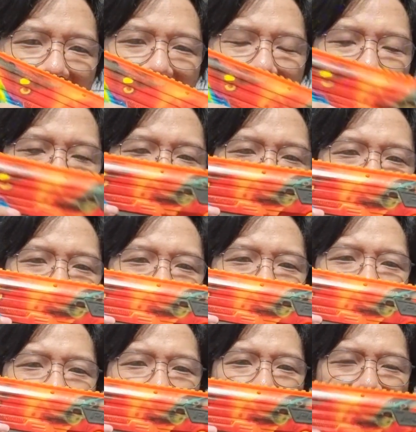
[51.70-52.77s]

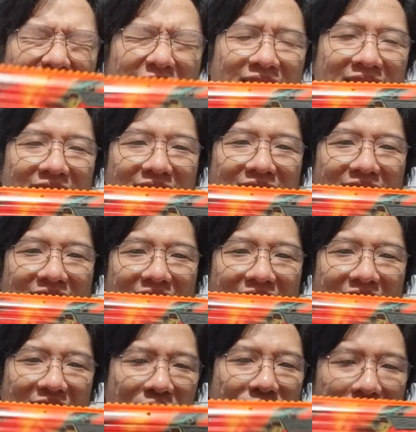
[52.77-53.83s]
looks
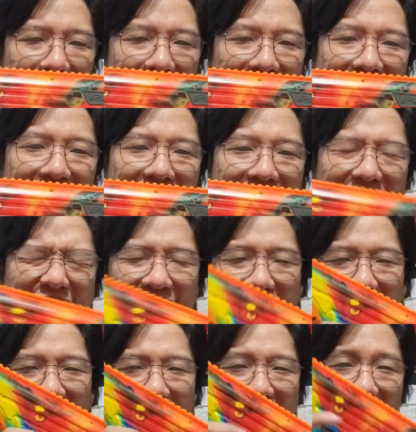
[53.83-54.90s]
different.
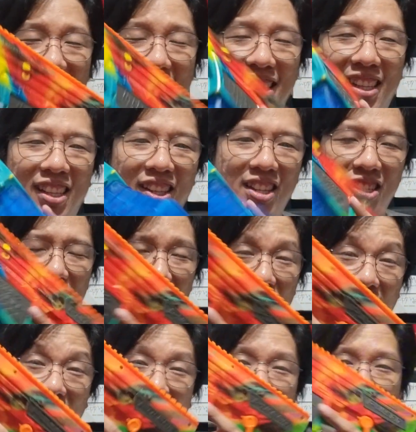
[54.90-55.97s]
Really different. It's
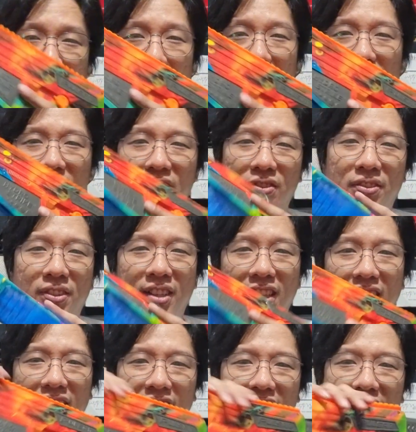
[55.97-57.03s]
really
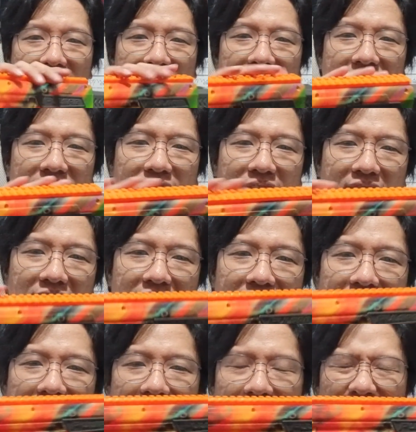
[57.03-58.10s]
colorful. It,
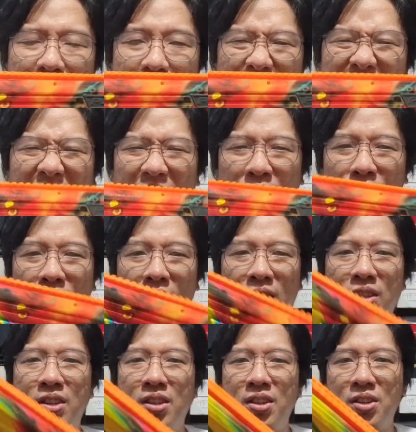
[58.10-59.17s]
bright
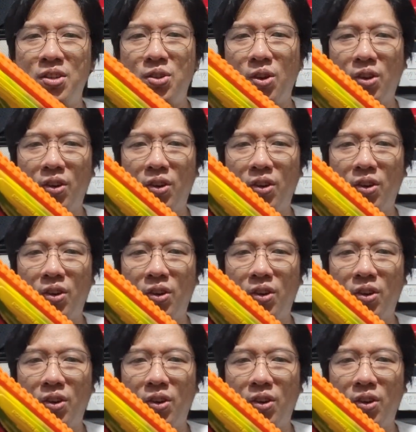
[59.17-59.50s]
colors,